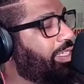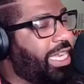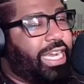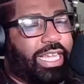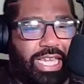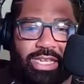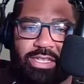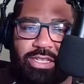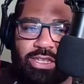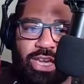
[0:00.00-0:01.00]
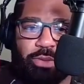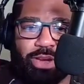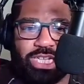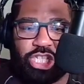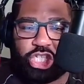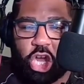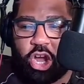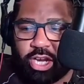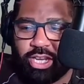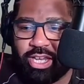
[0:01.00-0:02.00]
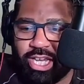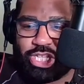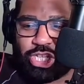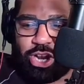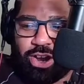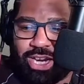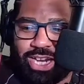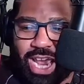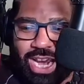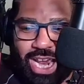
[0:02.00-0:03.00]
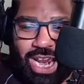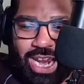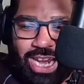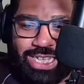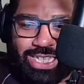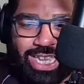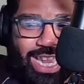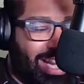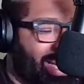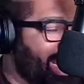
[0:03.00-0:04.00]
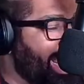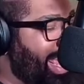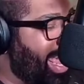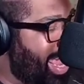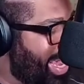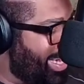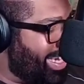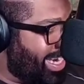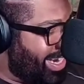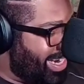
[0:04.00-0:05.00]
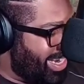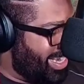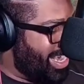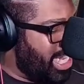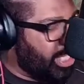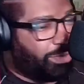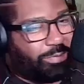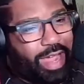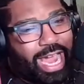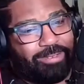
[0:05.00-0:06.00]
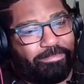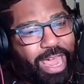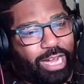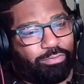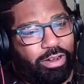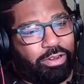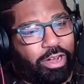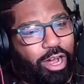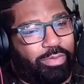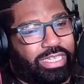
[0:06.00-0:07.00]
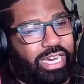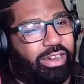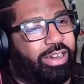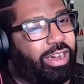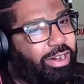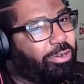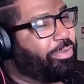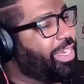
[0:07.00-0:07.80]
Jada Kiss. I mean, because he's talking and he's singing and he's providing background commentary. Oh,